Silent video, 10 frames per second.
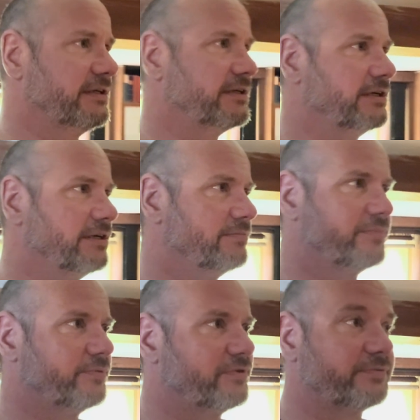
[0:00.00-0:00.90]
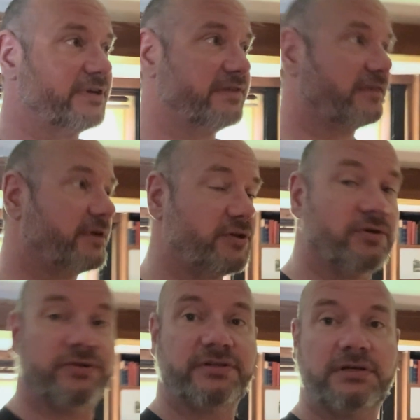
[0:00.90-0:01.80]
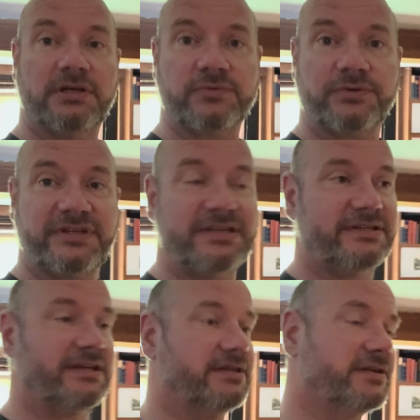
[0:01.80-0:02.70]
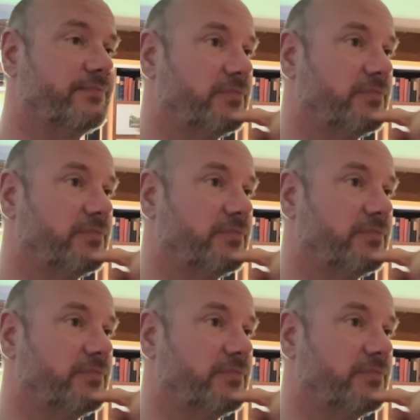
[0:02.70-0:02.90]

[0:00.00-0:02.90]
but was really very good at what he did.